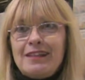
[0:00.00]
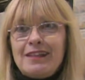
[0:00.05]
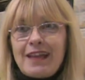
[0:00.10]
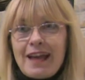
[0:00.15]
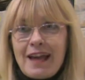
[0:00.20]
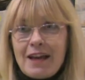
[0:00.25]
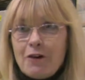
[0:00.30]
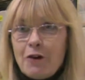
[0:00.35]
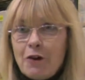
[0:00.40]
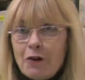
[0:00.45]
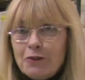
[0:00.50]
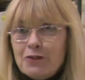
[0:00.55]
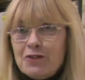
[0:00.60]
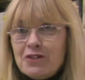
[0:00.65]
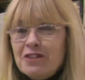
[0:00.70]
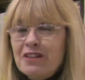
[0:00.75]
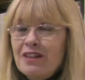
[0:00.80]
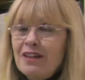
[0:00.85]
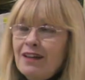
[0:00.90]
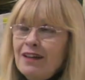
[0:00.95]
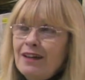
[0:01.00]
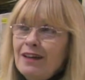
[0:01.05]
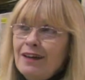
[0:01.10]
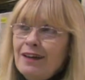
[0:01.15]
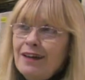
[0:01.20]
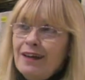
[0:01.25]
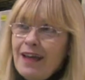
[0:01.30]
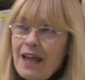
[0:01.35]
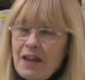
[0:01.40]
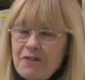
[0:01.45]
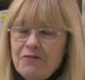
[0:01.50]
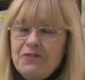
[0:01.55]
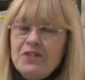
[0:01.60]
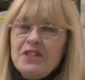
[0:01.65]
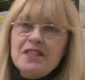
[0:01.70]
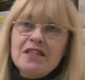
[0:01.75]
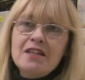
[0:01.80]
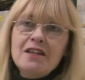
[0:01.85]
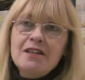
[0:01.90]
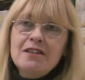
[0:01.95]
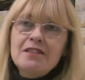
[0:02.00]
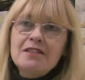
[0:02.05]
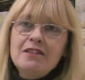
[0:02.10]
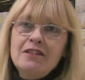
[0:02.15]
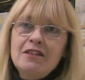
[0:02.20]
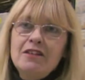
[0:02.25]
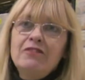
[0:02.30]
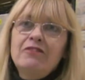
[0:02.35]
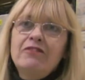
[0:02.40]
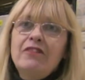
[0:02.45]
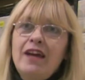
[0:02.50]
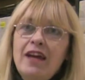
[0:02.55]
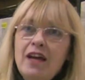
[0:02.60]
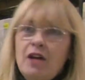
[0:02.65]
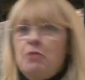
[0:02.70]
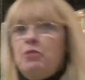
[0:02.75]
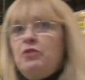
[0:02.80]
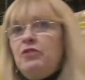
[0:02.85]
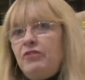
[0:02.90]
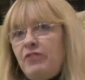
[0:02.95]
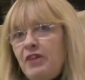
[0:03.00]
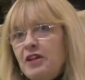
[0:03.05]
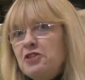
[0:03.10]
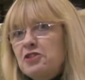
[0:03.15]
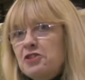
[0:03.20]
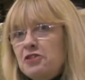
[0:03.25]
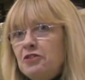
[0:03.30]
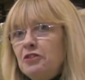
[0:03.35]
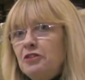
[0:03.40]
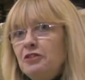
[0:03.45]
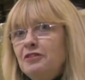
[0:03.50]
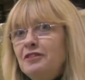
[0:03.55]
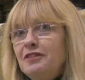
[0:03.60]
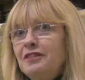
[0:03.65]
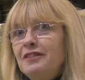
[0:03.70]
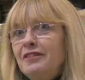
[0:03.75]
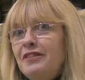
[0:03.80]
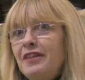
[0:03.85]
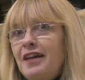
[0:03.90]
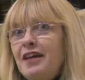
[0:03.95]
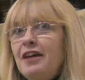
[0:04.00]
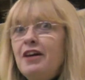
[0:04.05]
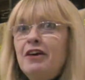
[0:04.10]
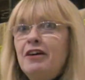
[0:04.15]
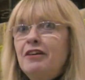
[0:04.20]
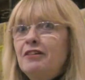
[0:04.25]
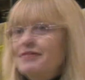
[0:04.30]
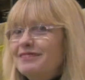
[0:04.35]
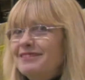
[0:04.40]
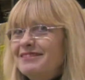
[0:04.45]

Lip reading: cannot emphasise enough how professional they are.